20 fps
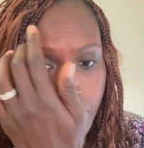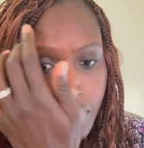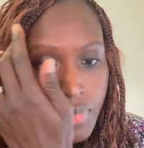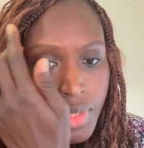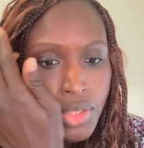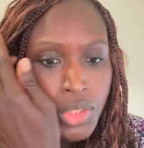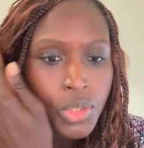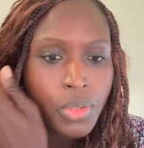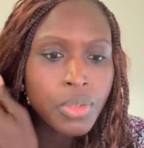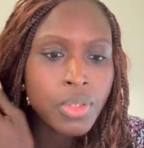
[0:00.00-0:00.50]

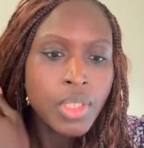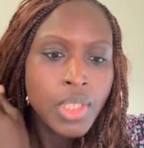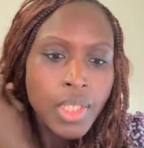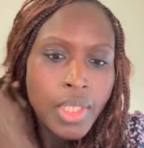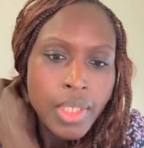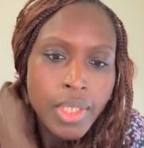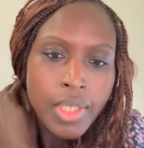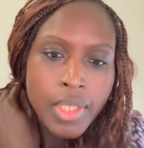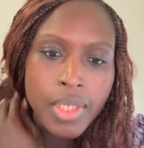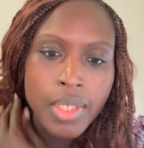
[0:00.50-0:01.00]
So
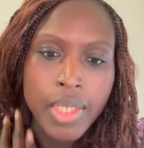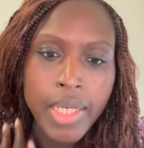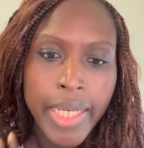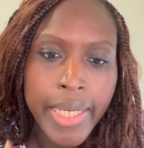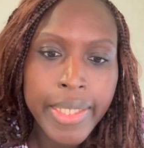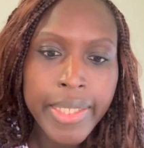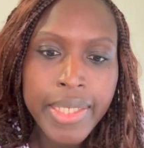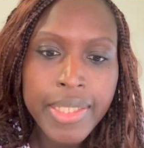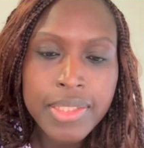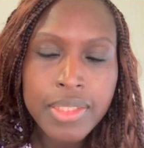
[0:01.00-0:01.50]

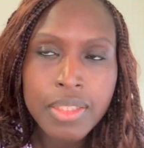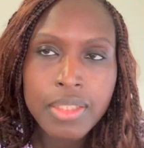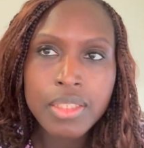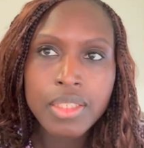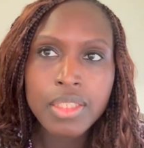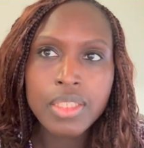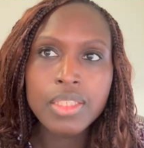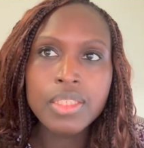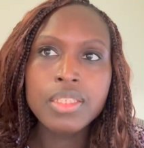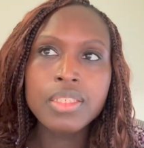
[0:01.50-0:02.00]
I asked
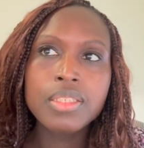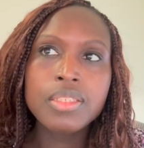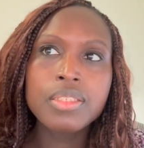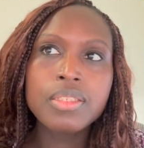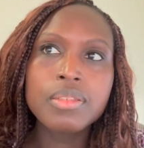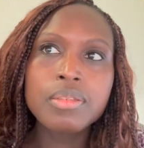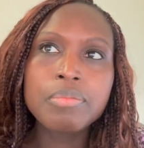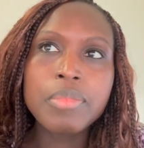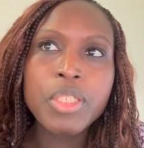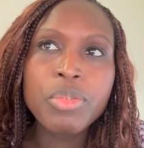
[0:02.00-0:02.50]

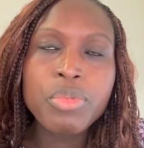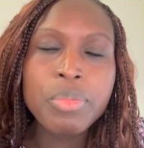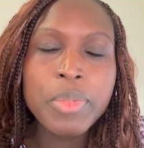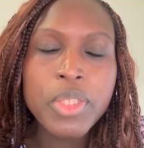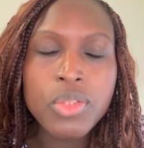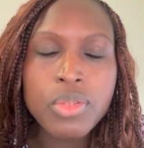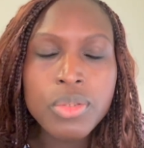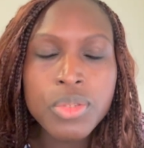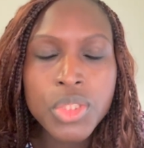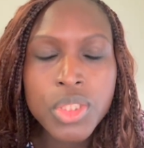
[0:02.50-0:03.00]
my
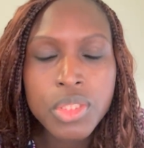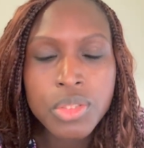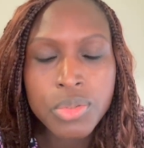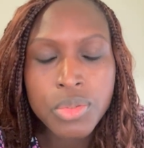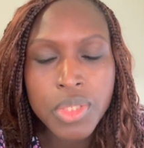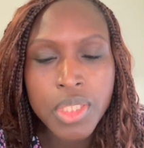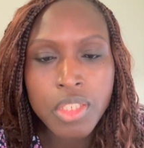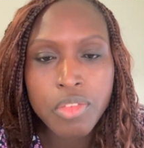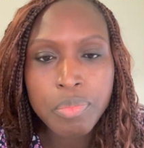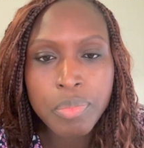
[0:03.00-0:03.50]
rheumatologist
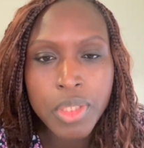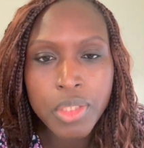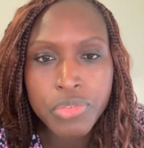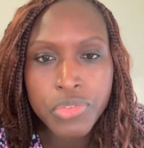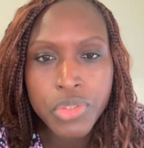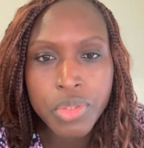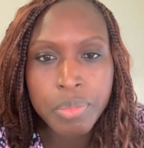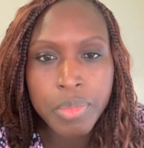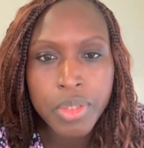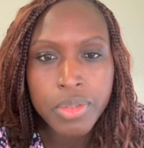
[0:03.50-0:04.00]
to give me a
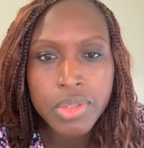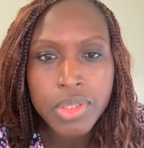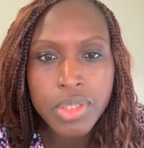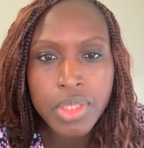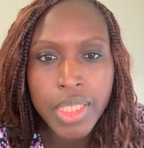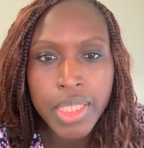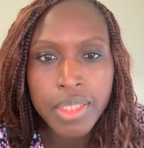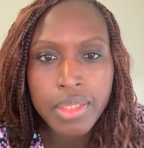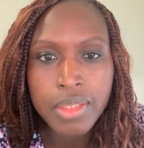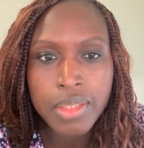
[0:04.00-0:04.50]
few months,
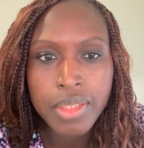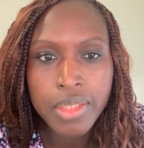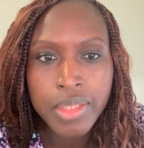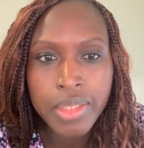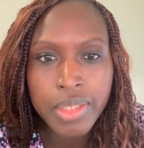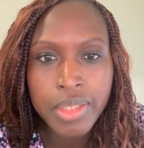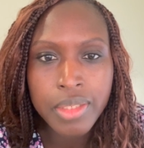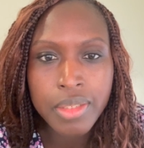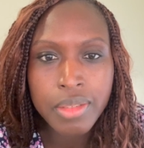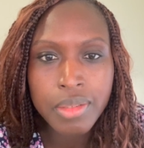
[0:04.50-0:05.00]
like
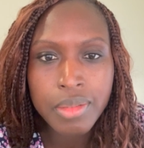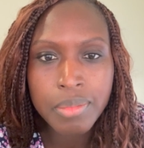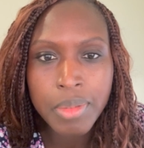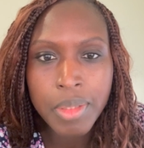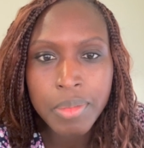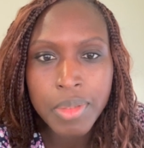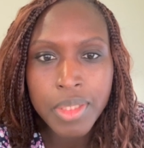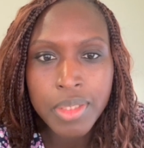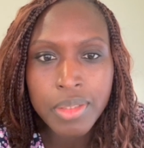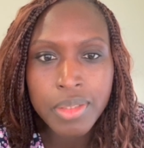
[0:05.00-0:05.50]
I
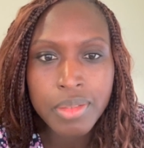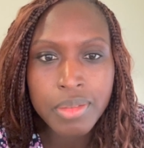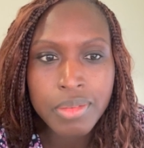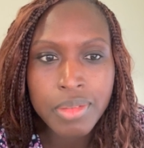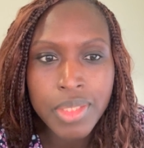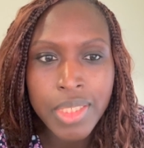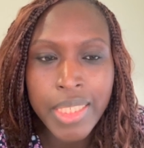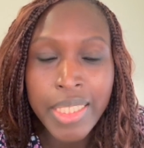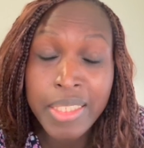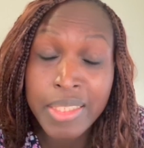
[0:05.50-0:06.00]

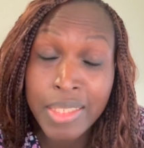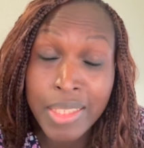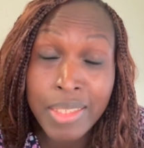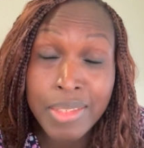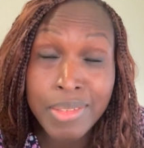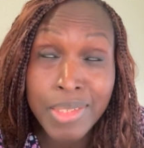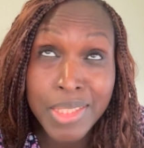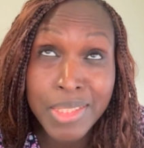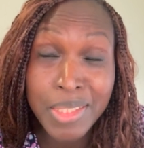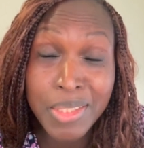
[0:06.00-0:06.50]

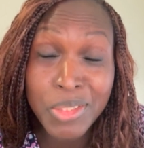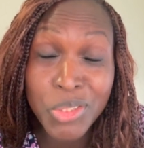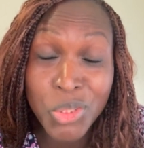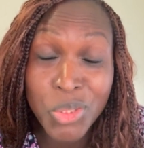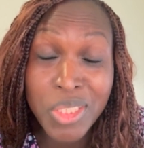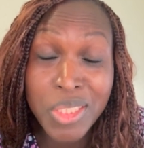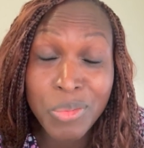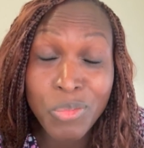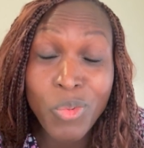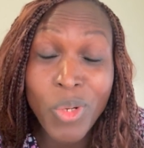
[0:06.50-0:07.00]
asked
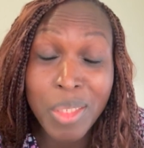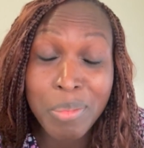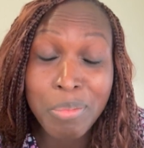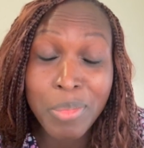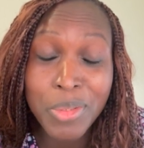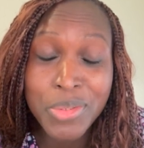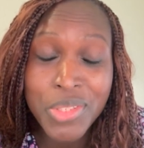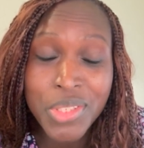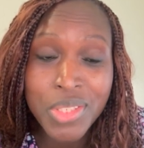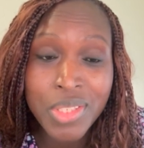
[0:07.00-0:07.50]
initially 1
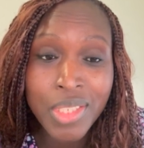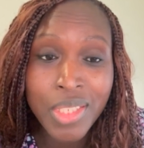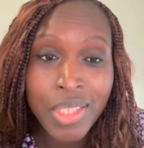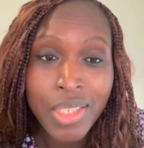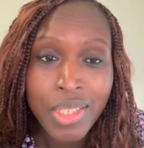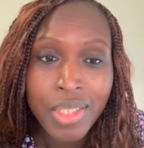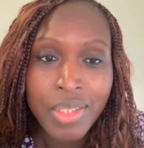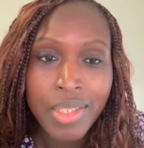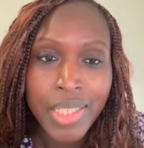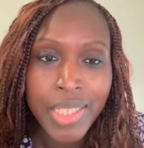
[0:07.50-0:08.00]
month,
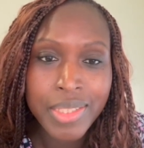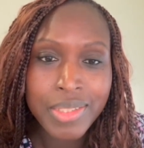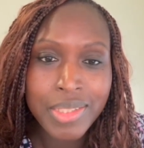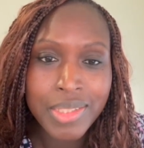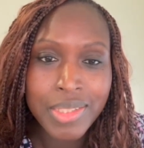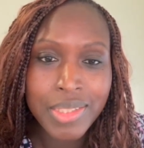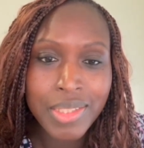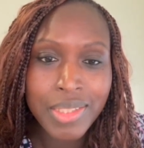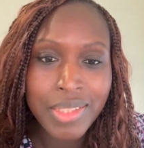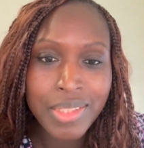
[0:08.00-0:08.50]
and
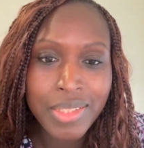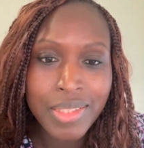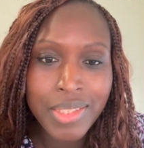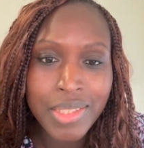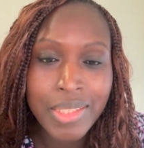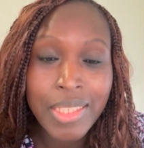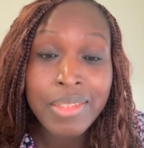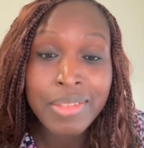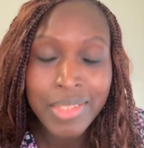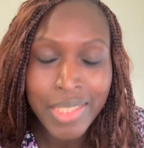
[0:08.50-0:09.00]
see
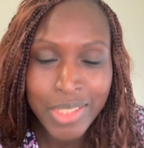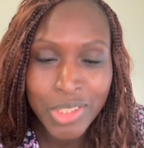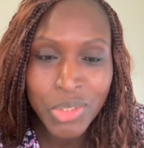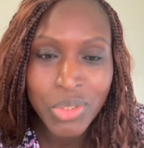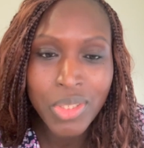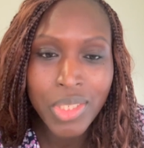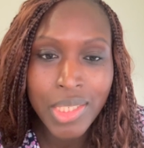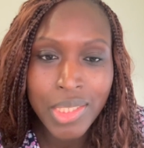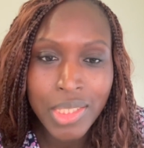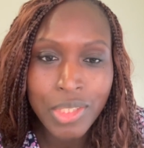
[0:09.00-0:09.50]
and test
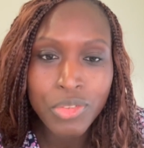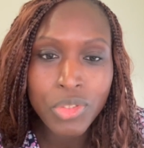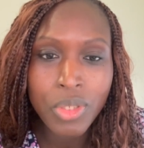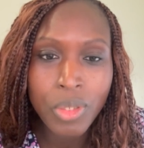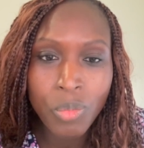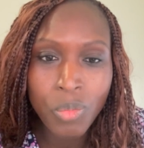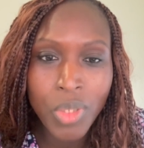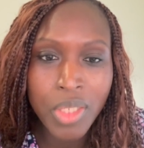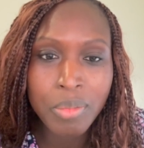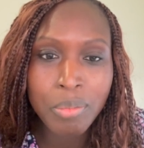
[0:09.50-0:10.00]
again
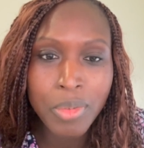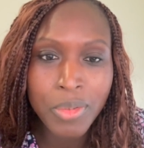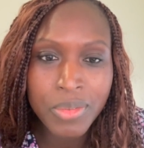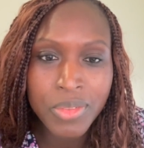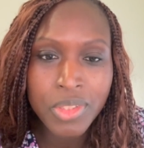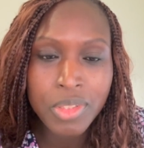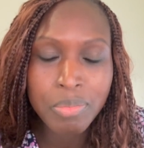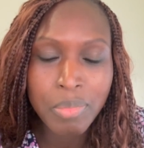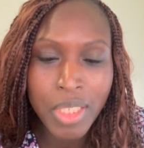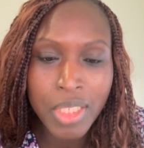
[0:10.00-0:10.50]
after 1
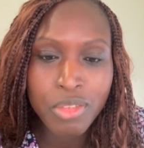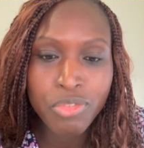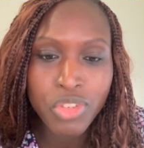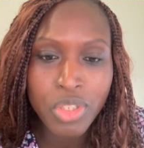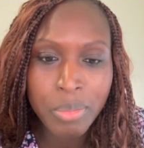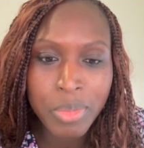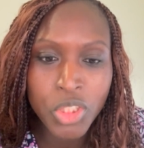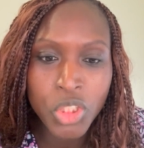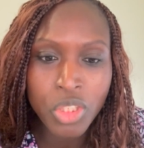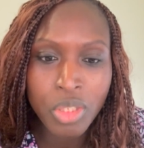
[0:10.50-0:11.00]
month my
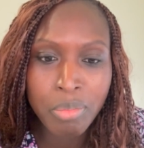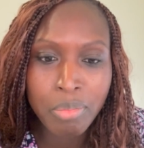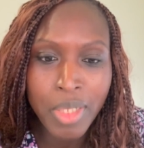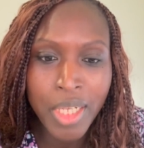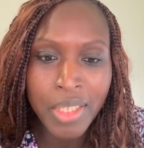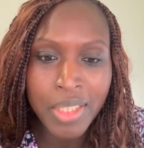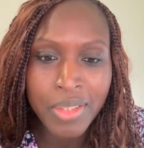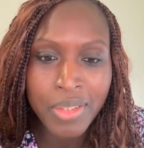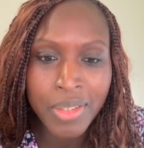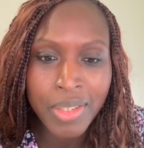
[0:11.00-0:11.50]
inflammation
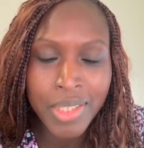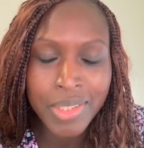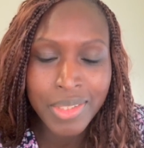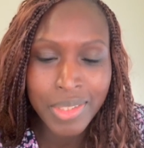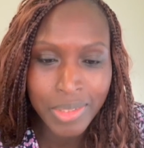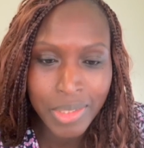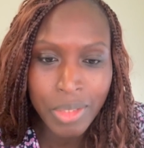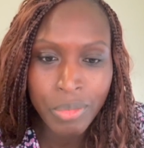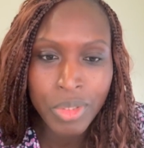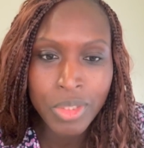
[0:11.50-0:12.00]
marker, and
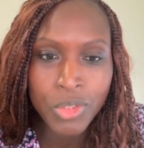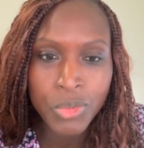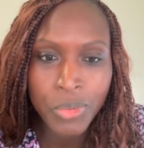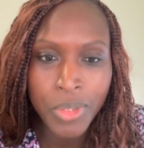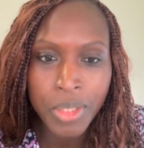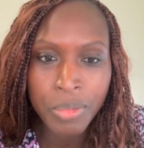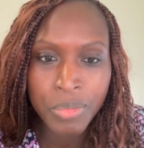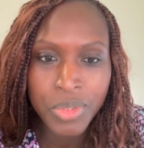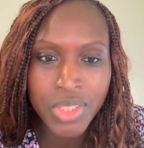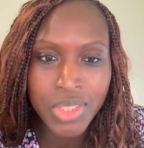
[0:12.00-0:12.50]
that I will
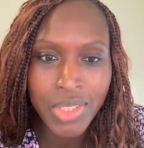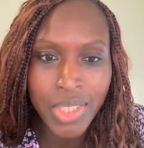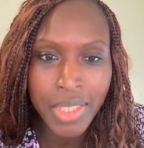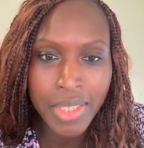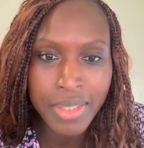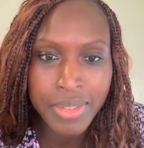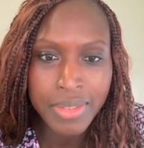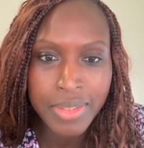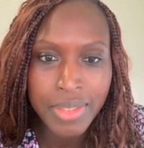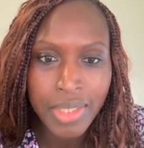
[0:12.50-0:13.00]
try with
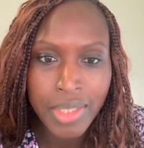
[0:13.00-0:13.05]
diet.